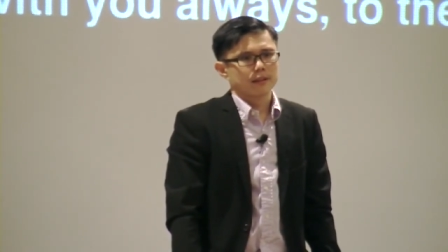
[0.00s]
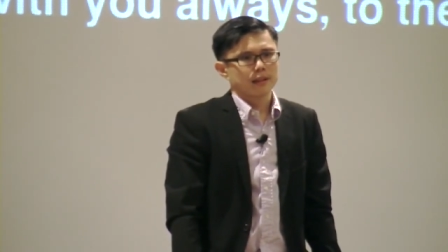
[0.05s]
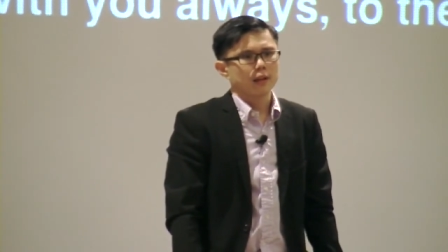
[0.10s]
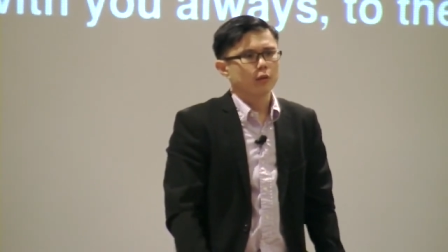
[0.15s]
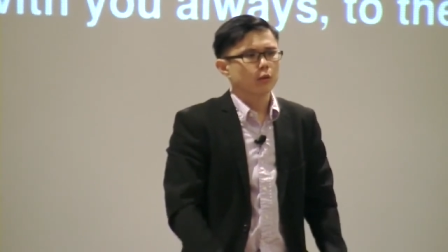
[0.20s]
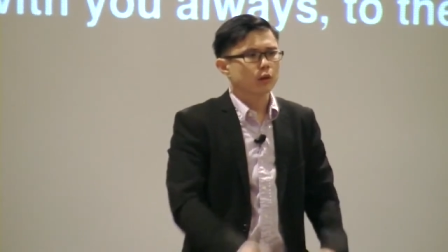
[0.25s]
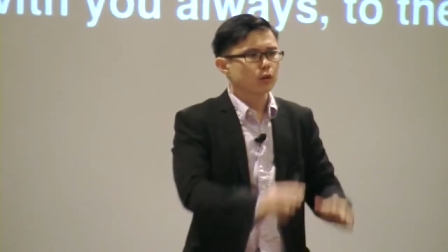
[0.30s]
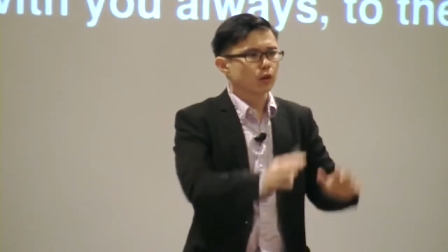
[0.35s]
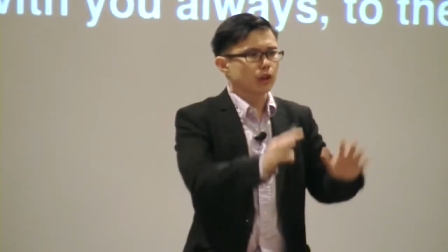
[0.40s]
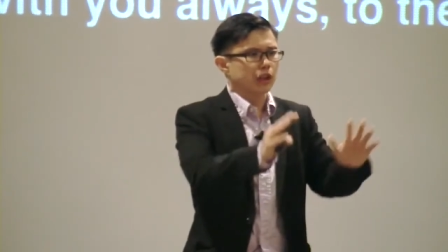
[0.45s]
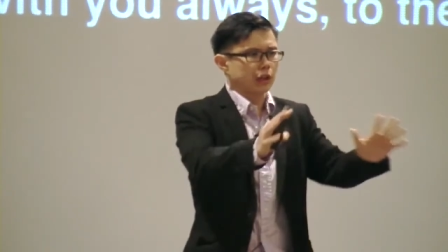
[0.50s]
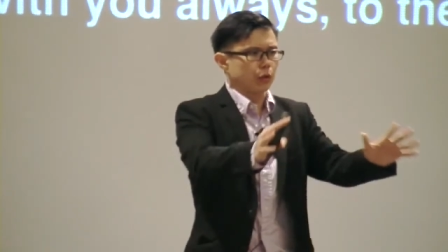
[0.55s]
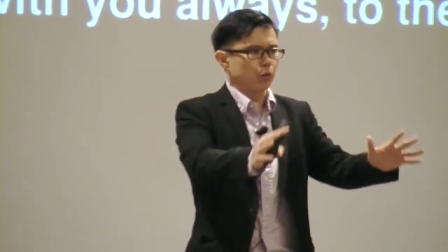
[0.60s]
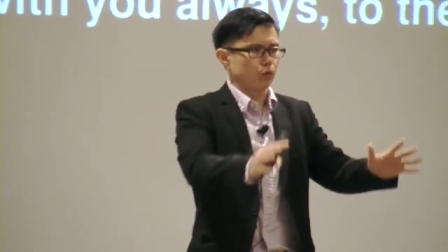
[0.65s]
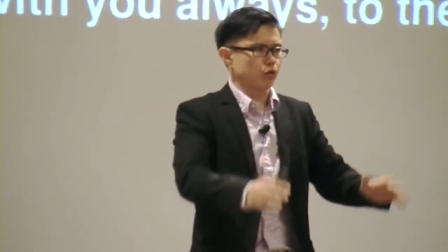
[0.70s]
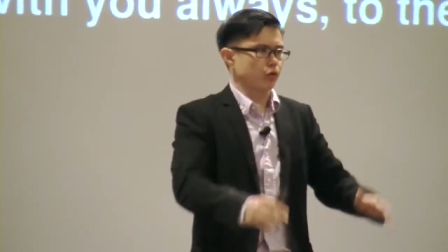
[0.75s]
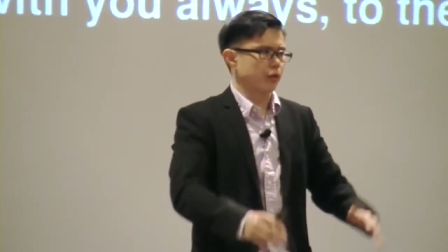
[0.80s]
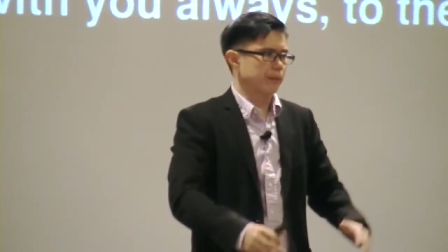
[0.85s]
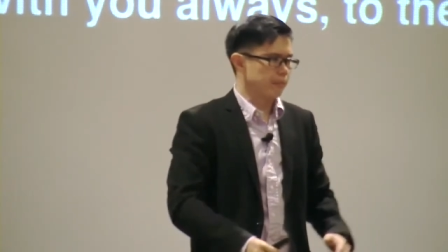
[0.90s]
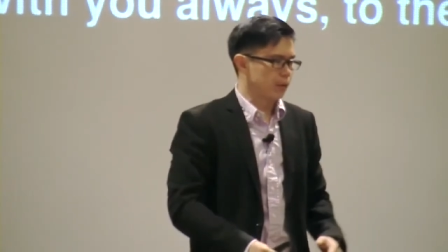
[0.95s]
I don't want to
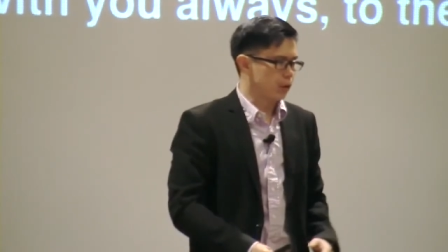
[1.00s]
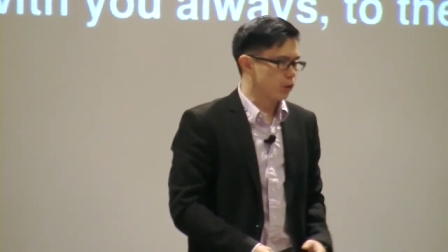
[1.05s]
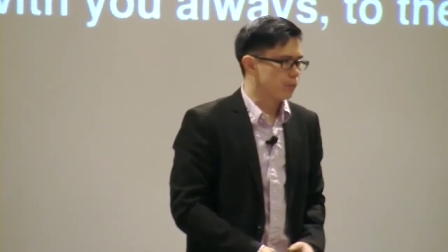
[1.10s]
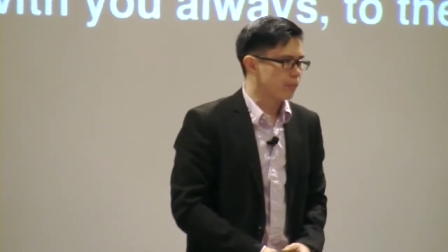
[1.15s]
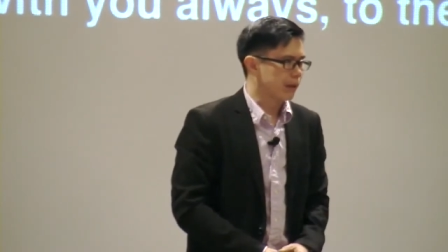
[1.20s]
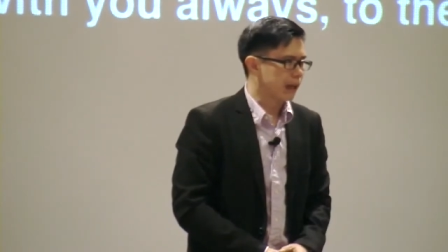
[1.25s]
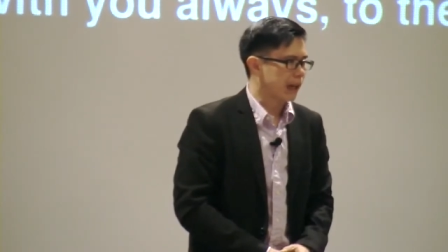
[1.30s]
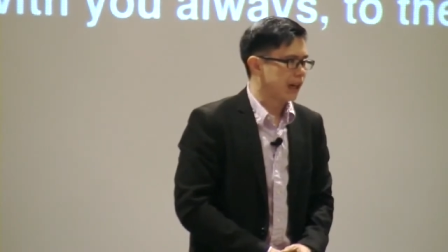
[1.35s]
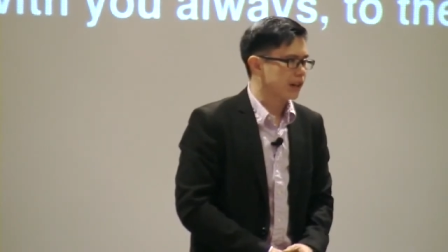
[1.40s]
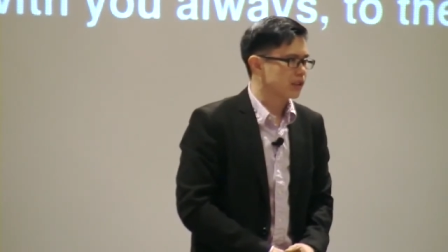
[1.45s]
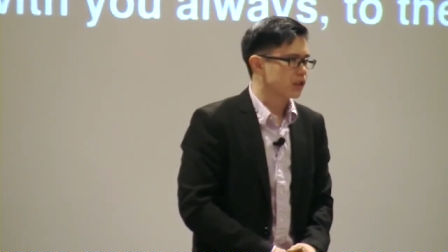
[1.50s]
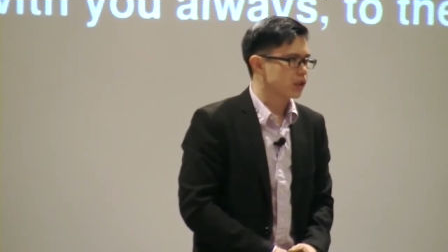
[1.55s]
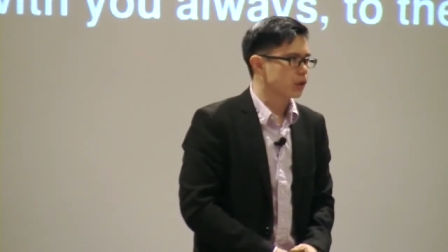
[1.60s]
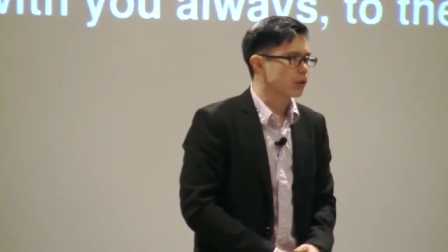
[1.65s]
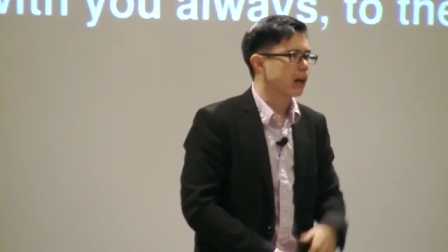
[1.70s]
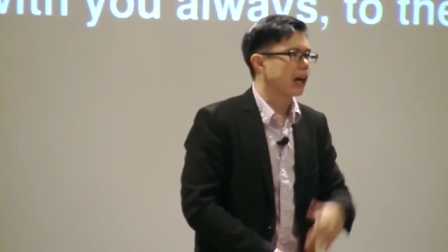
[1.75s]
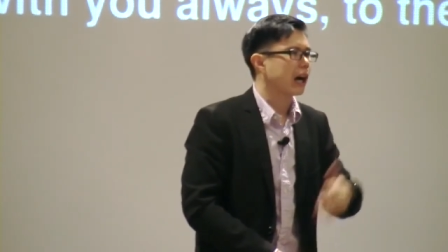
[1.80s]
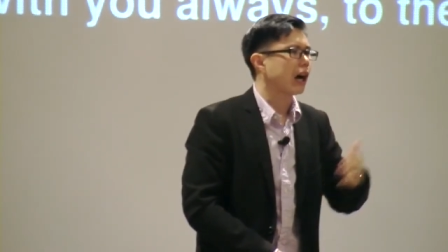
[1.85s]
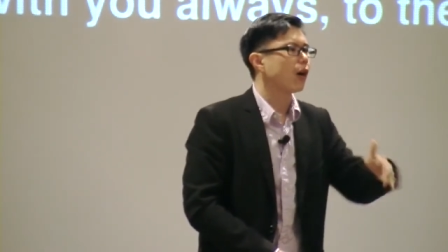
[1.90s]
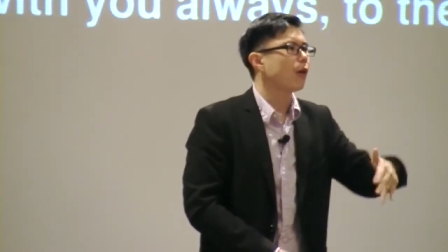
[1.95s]
guilt trip you by asking
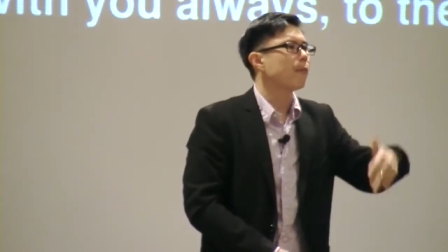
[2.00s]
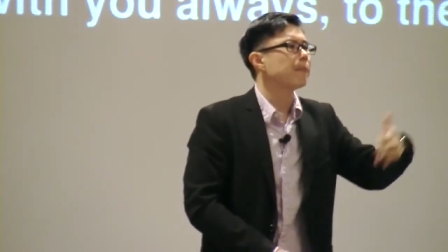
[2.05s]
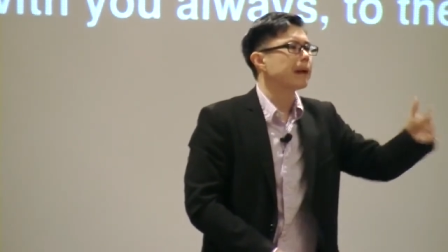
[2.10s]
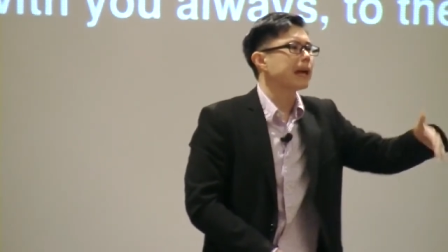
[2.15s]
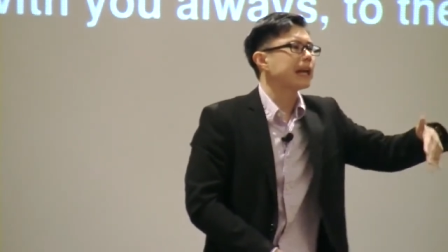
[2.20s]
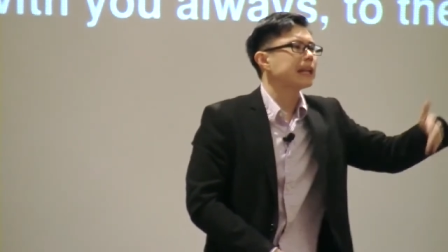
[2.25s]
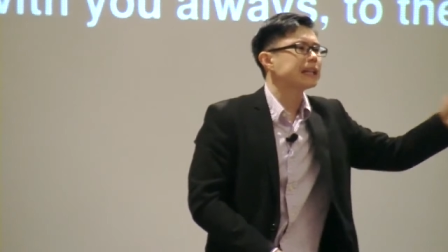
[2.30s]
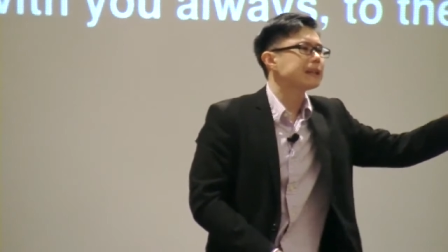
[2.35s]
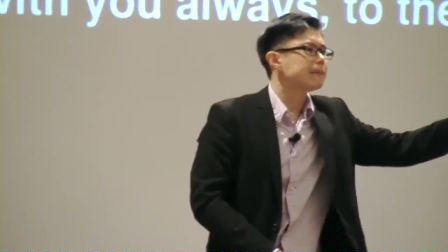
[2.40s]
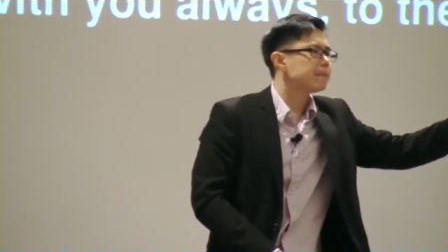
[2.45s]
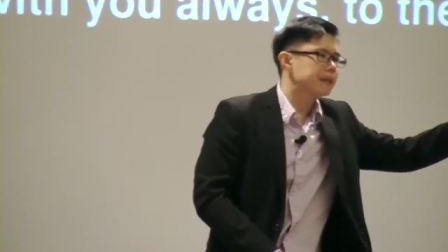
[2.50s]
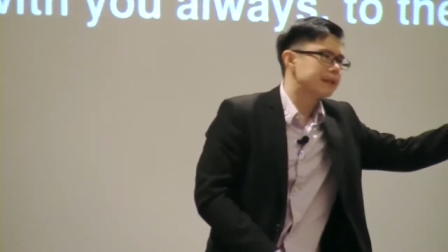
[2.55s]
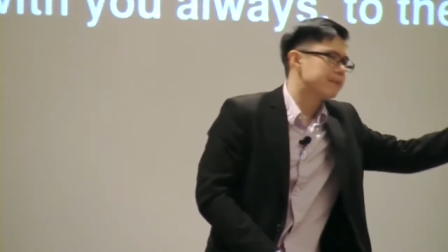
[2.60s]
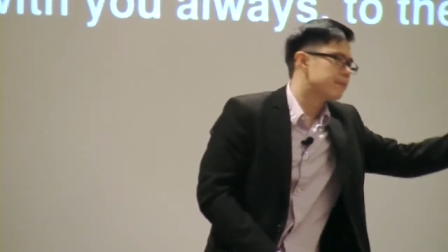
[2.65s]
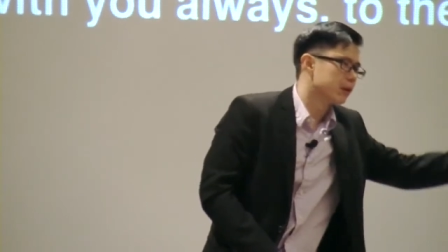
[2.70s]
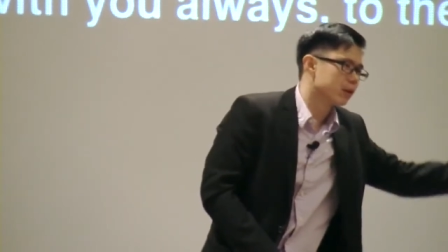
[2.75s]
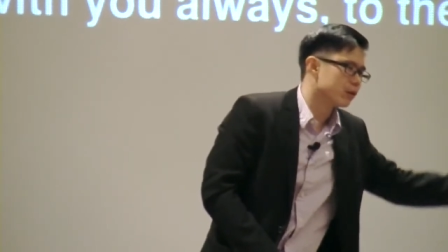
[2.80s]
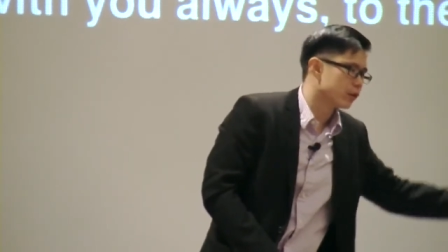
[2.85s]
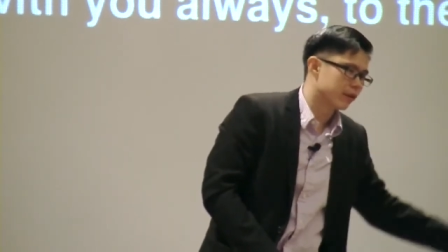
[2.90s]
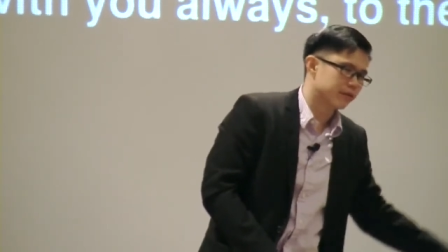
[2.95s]
you how many
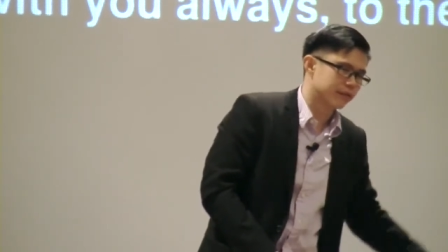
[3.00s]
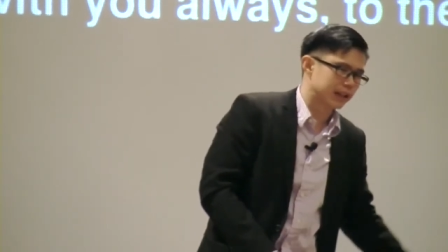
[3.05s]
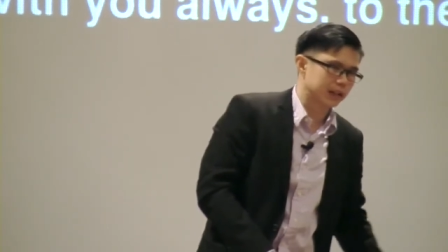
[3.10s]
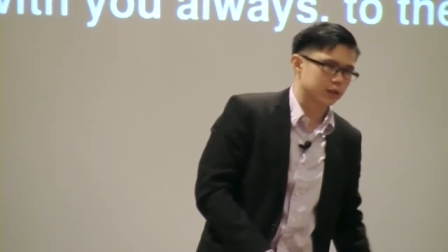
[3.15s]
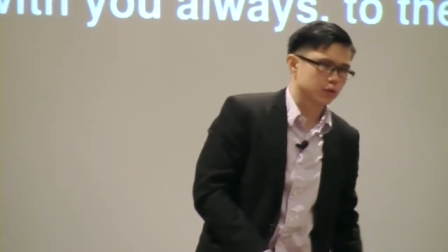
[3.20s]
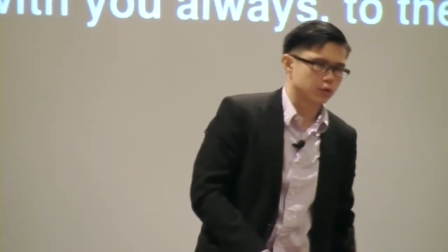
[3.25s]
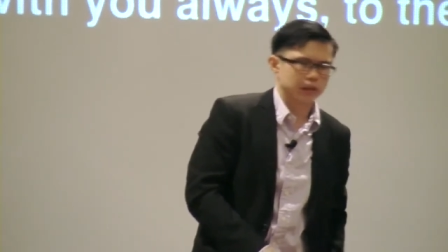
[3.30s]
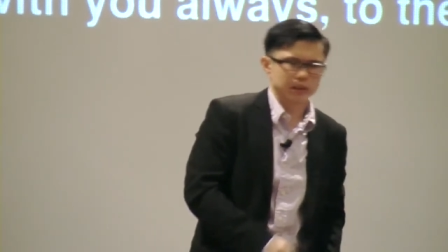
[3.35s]
people you have led to